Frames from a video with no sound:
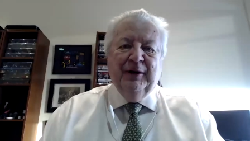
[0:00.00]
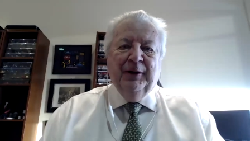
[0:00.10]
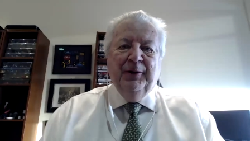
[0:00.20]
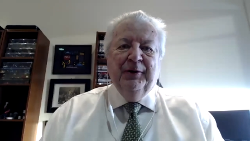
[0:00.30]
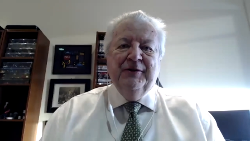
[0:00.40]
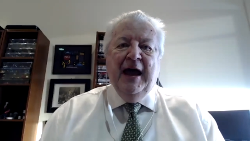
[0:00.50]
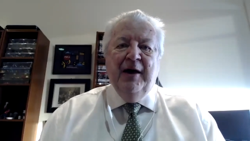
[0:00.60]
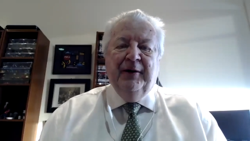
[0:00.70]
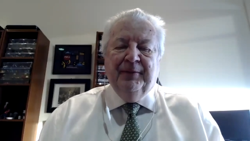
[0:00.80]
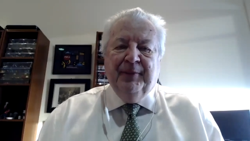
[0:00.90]
a little
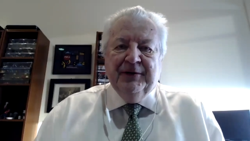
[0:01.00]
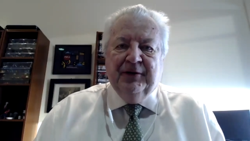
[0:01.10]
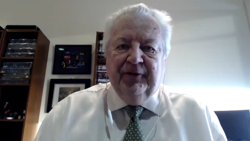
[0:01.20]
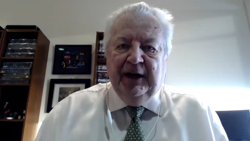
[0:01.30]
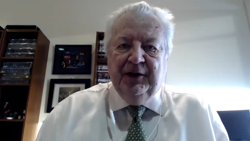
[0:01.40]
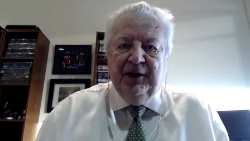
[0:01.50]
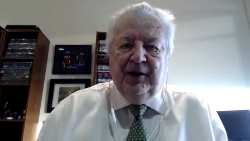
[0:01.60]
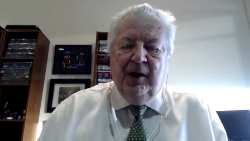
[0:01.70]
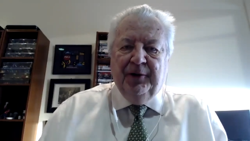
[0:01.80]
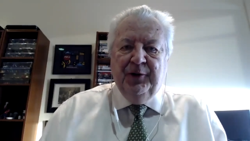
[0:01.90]
town in Pennsylvania
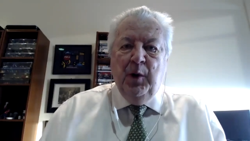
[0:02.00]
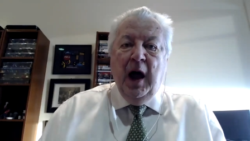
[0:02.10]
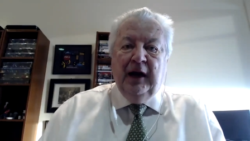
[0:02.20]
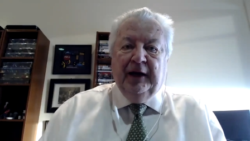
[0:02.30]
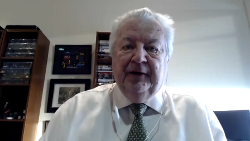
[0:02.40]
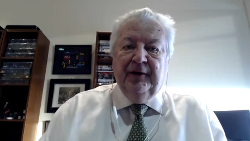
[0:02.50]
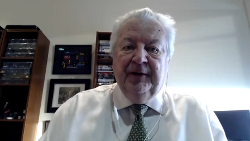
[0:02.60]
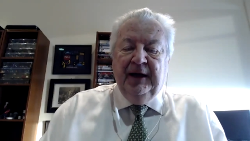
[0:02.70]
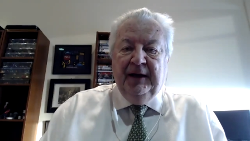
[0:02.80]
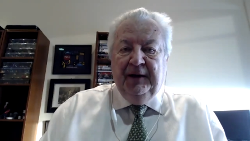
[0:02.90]
called New Holland,
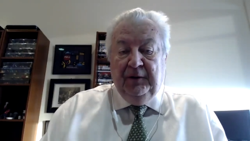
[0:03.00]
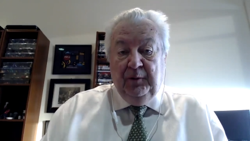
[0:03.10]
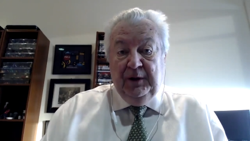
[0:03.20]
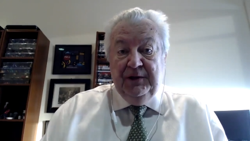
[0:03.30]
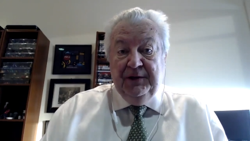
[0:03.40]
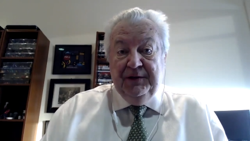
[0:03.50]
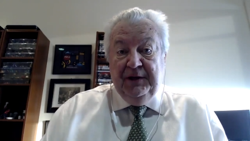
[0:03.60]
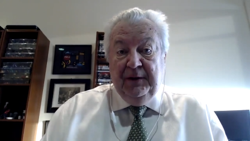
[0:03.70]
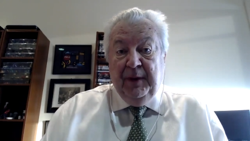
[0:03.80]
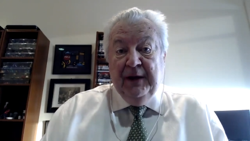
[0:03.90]
which is in
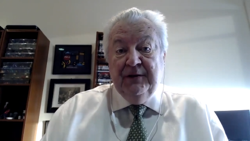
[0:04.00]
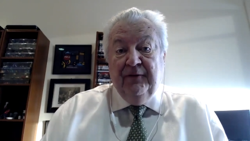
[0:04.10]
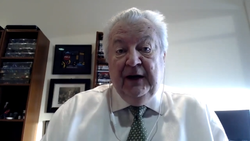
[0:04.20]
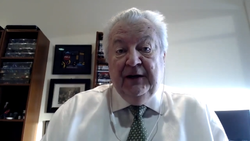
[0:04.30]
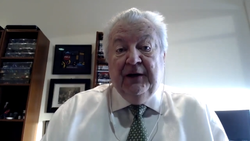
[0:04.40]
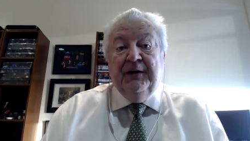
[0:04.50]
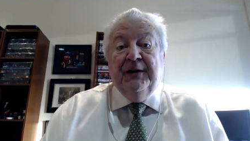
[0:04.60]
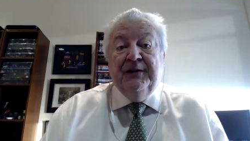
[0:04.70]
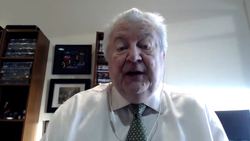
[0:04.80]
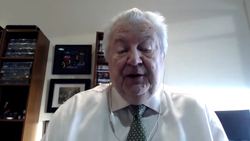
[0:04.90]
the Pennsylvania Dutch
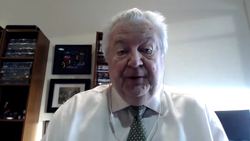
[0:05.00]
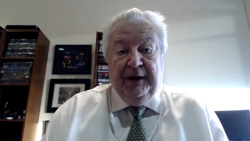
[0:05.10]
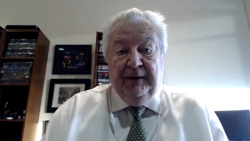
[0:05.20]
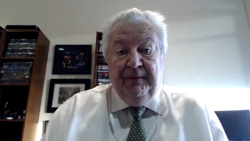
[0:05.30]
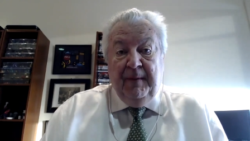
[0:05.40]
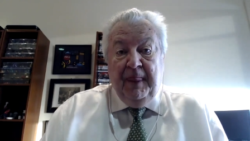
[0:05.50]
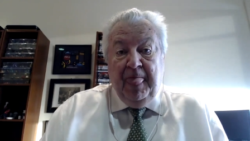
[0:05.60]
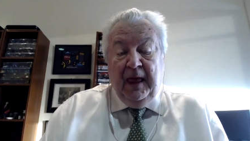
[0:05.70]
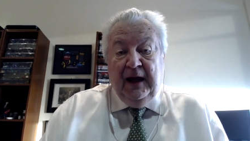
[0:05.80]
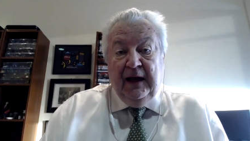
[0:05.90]
country.
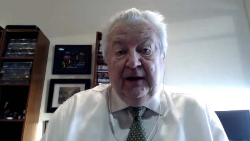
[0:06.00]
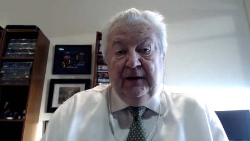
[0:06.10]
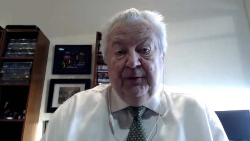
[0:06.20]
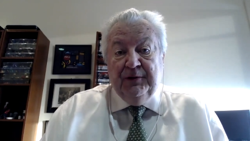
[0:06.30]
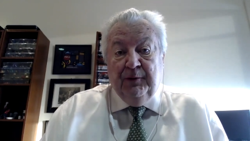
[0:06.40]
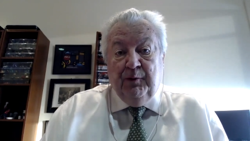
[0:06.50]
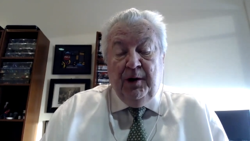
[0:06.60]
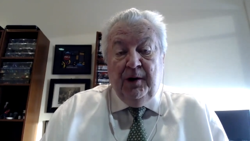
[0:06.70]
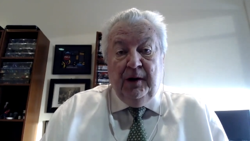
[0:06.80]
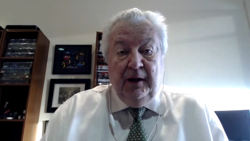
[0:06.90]
And it was a
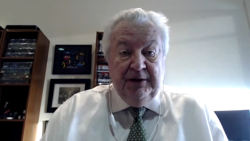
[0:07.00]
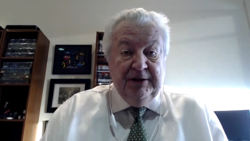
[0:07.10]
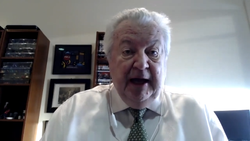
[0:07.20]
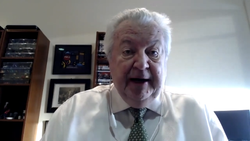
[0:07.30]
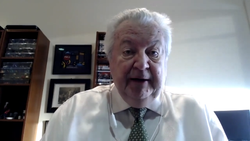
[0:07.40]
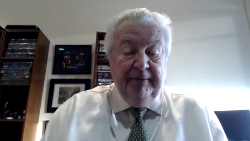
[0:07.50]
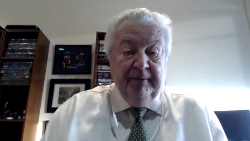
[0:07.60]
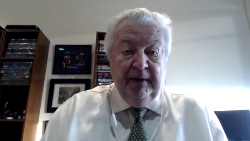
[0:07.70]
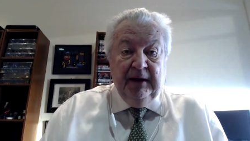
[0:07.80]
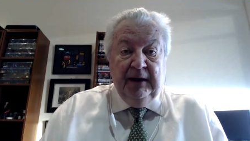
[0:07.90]
rural setting,
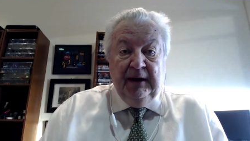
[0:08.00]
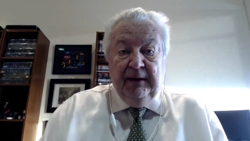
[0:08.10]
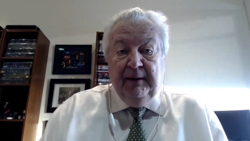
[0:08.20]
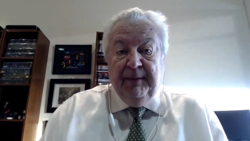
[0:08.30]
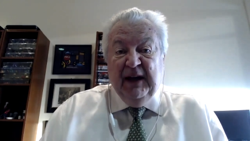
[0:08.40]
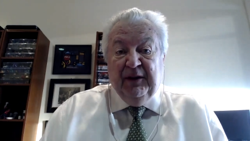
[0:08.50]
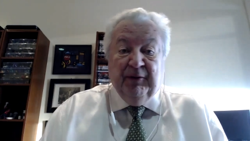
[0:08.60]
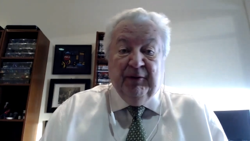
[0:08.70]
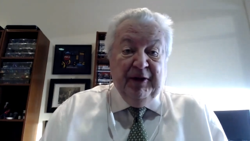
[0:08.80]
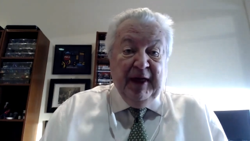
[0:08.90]
about
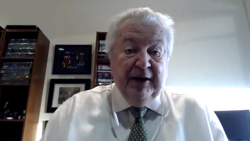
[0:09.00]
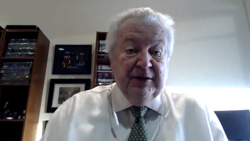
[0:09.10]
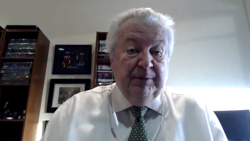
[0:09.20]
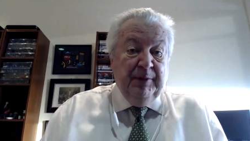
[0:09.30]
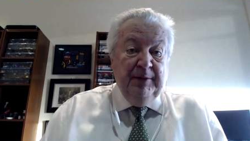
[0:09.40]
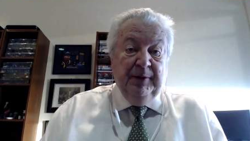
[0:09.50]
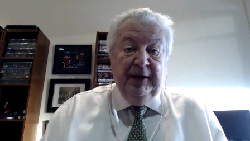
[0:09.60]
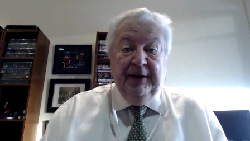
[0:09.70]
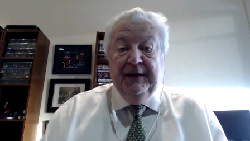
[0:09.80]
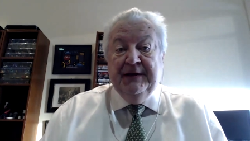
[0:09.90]
3,000 people
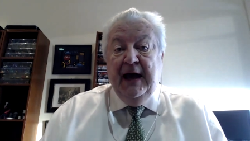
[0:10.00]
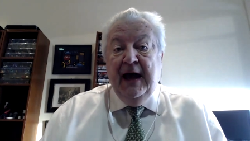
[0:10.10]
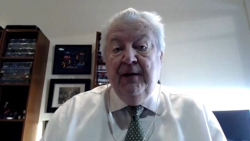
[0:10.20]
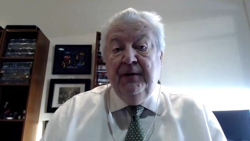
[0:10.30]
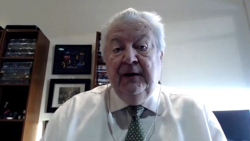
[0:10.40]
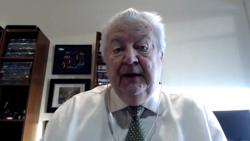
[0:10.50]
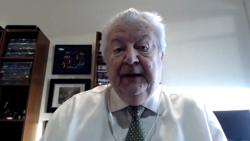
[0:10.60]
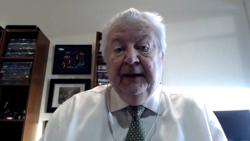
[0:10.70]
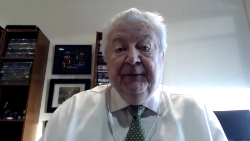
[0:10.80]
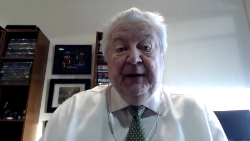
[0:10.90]
in the town.
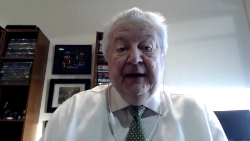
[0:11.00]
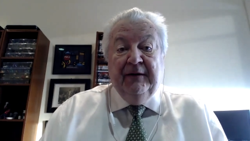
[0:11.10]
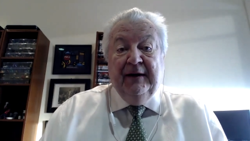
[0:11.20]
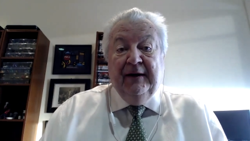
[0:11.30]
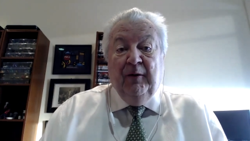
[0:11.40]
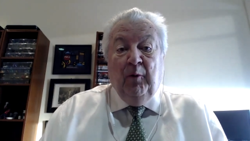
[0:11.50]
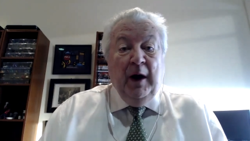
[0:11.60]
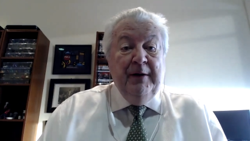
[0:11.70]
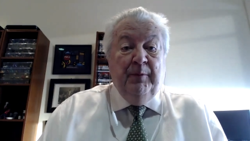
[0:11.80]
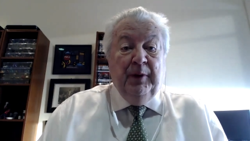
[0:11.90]
We had
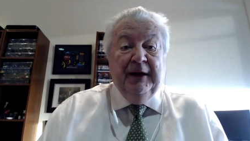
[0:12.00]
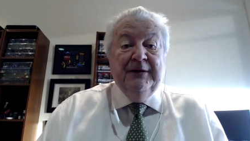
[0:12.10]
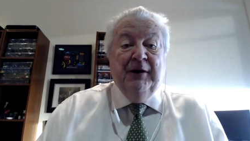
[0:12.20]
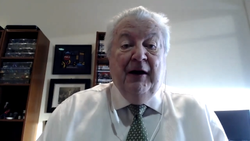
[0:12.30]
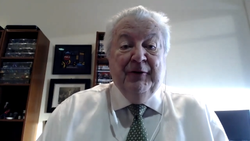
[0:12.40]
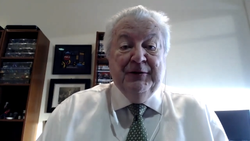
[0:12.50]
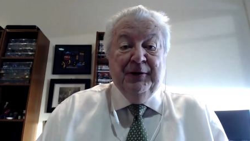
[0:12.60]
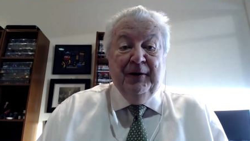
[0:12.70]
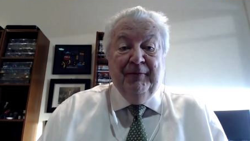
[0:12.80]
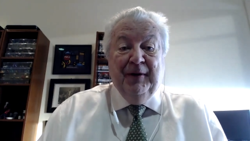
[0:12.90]
one police officer